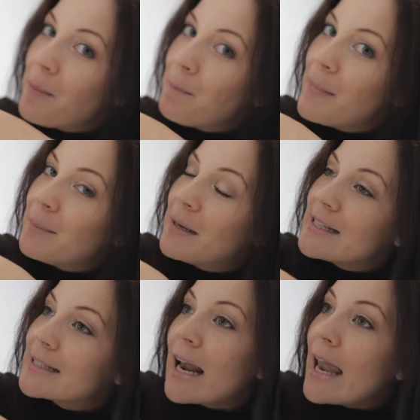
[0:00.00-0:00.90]

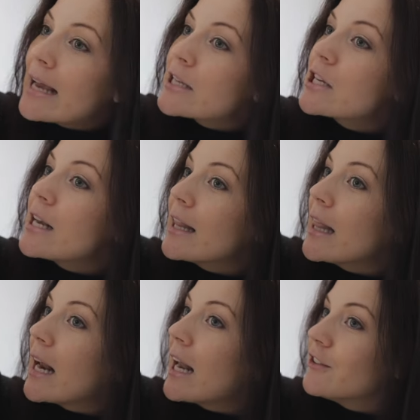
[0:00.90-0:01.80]
minimalist collection and
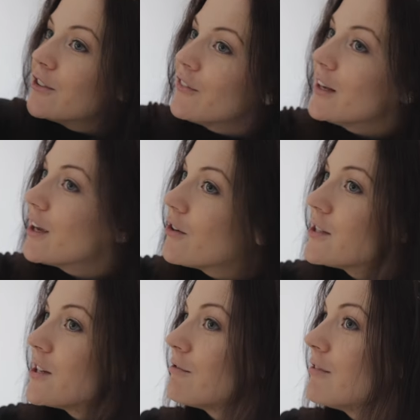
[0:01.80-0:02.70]
declutter
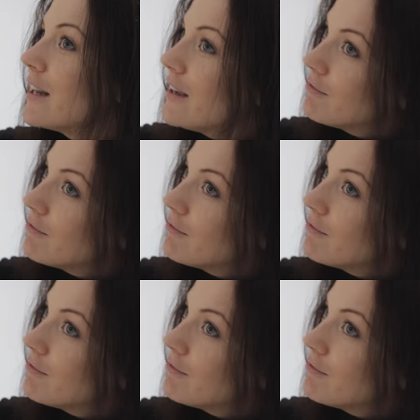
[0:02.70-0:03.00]
videos. They're really,